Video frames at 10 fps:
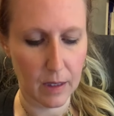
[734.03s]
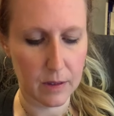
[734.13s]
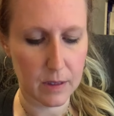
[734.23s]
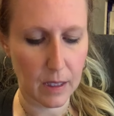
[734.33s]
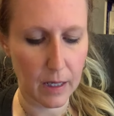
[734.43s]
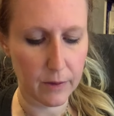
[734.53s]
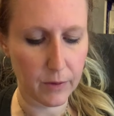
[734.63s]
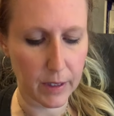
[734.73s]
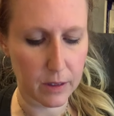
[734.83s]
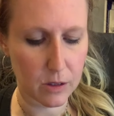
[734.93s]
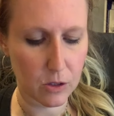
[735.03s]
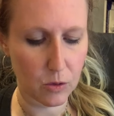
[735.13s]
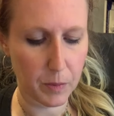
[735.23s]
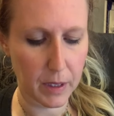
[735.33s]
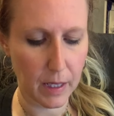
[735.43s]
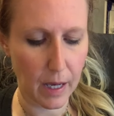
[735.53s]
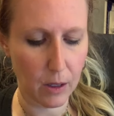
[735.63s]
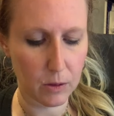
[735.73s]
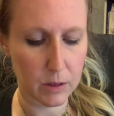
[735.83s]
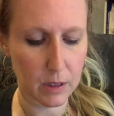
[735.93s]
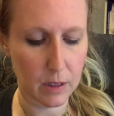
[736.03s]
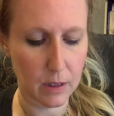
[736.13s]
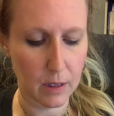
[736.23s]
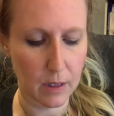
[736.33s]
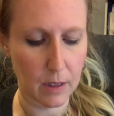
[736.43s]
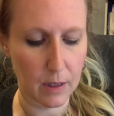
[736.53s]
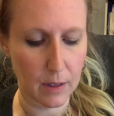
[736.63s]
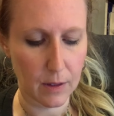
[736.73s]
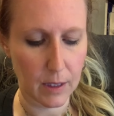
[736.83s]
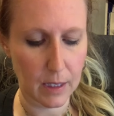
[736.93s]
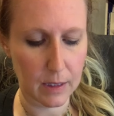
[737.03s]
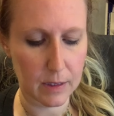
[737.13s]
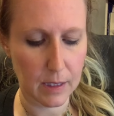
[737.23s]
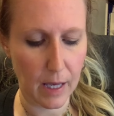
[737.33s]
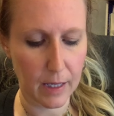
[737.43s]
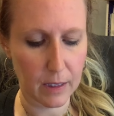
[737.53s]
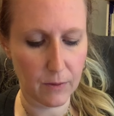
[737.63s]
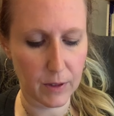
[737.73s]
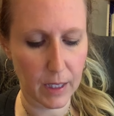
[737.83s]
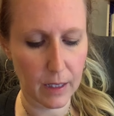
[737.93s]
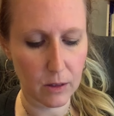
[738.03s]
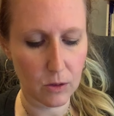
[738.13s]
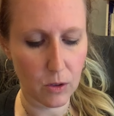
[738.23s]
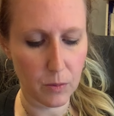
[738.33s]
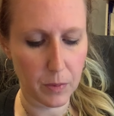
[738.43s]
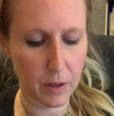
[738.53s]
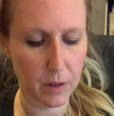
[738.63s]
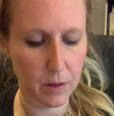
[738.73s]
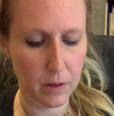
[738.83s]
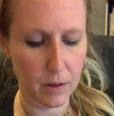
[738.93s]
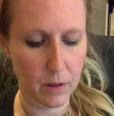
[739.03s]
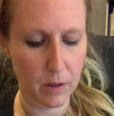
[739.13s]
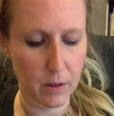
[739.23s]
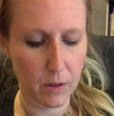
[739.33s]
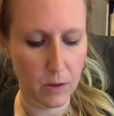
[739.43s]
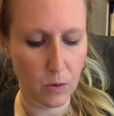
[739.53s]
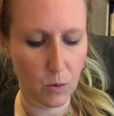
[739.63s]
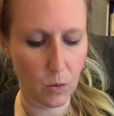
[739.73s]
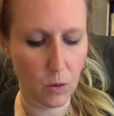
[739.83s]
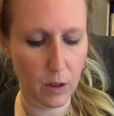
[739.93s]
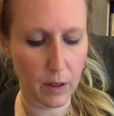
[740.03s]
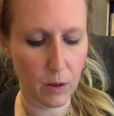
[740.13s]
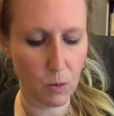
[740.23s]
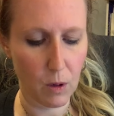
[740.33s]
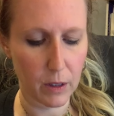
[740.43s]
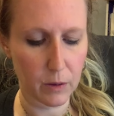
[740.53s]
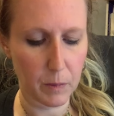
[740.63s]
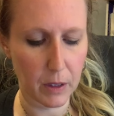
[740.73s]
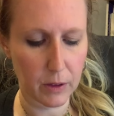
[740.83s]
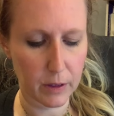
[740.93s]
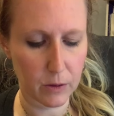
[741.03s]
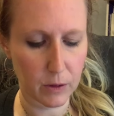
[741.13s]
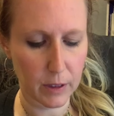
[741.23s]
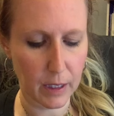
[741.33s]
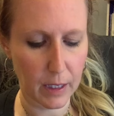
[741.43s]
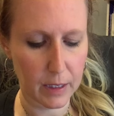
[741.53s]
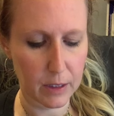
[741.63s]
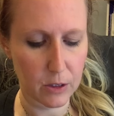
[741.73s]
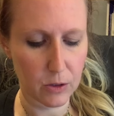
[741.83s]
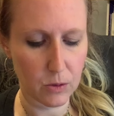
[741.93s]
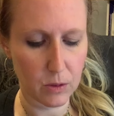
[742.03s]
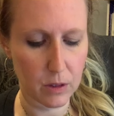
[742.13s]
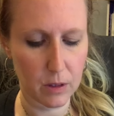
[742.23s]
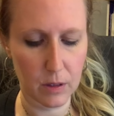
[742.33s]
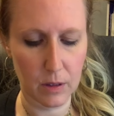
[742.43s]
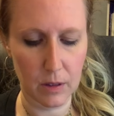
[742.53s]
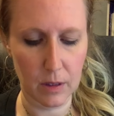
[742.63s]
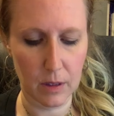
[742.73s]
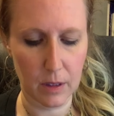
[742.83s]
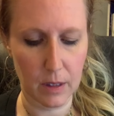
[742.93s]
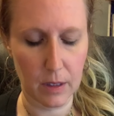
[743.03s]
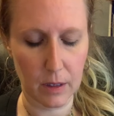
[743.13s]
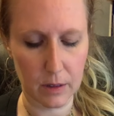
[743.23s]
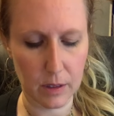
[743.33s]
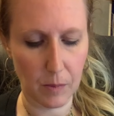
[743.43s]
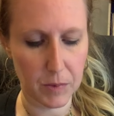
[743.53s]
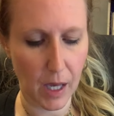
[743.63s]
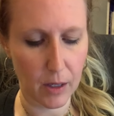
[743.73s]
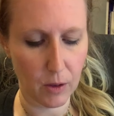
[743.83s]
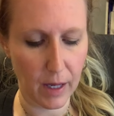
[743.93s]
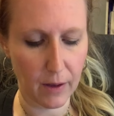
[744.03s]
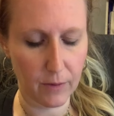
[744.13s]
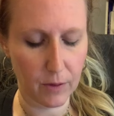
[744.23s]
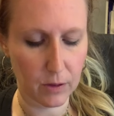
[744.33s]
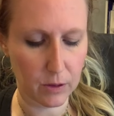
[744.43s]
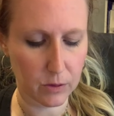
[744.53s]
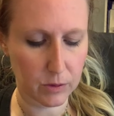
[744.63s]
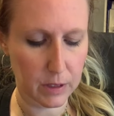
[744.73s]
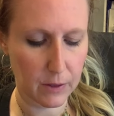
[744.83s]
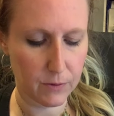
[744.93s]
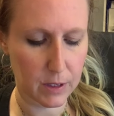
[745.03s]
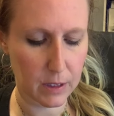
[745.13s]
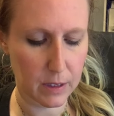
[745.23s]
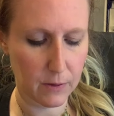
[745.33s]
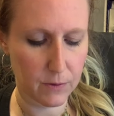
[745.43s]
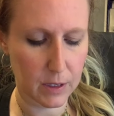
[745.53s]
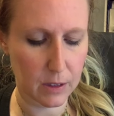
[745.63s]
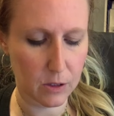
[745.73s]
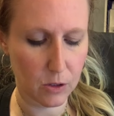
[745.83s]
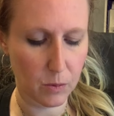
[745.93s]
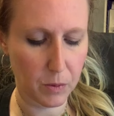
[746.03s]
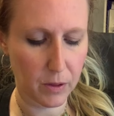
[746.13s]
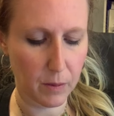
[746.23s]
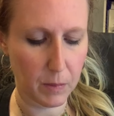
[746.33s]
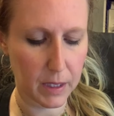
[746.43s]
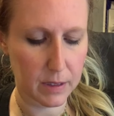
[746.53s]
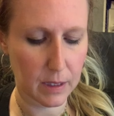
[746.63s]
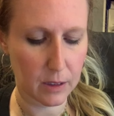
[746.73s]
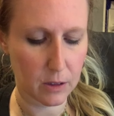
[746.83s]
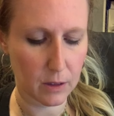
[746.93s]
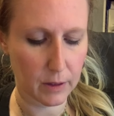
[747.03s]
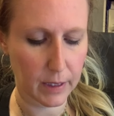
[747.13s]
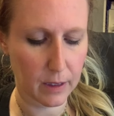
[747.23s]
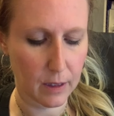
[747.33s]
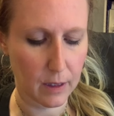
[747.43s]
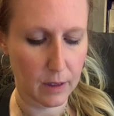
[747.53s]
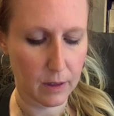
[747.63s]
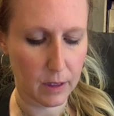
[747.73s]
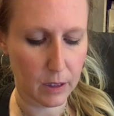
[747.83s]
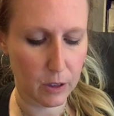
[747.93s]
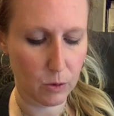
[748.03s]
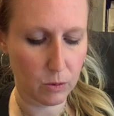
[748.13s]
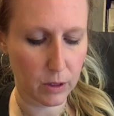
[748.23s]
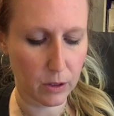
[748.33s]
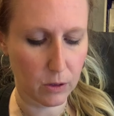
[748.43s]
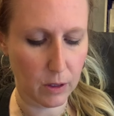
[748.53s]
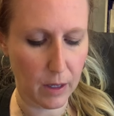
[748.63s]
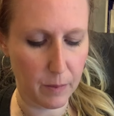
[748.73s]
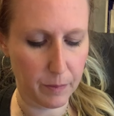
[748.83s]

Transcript: It's kind of like scooping out the inside of a cantaloupe or a watermelon or a honeydew, except I don't have a little nifty difty scooper that makes it into like the cute little